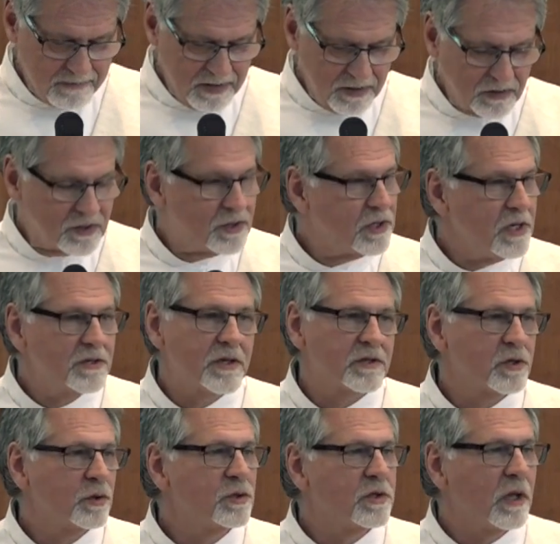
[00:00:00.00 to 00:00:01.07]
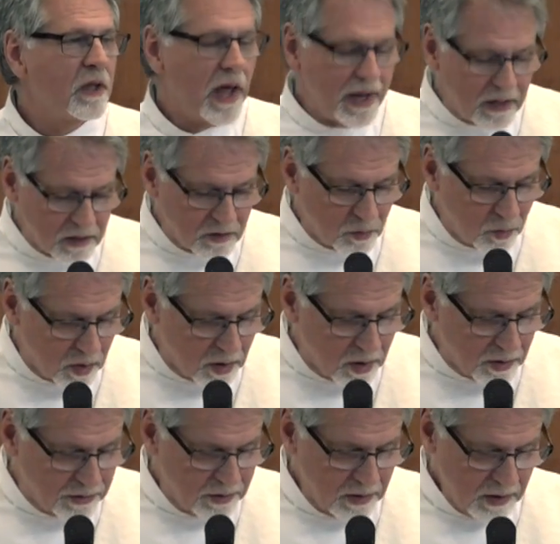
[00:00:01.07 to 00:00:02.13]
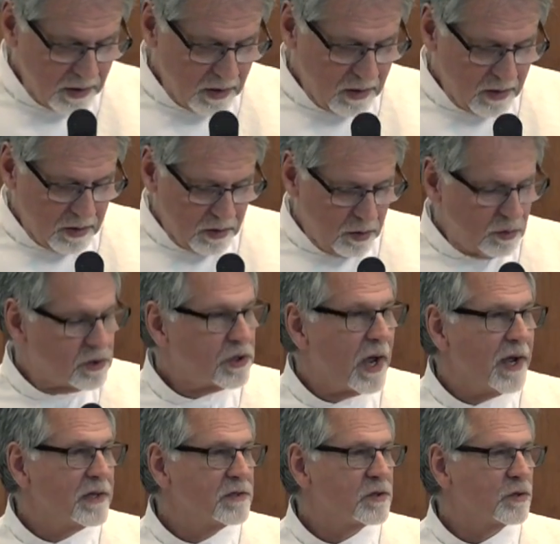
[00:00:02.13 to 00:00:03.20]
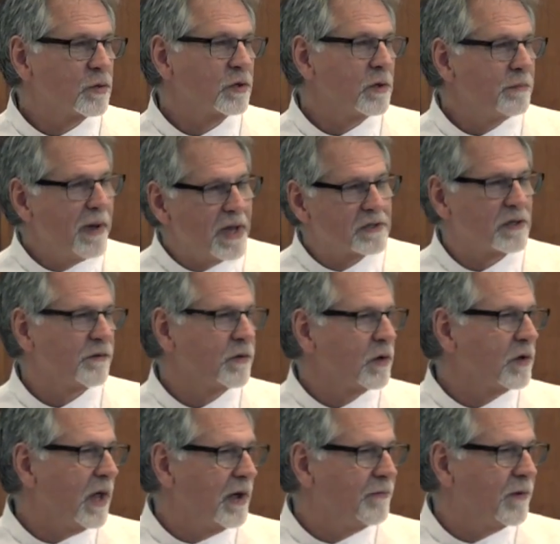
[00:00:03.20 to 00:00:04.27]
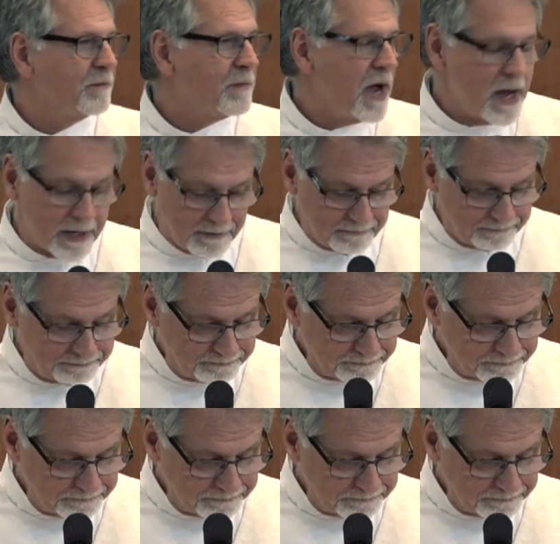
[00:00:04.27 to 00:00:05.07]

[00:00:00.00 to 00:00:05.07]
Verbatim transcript: It is Jesus who's the light of the world who shines through the mess of your life and mine.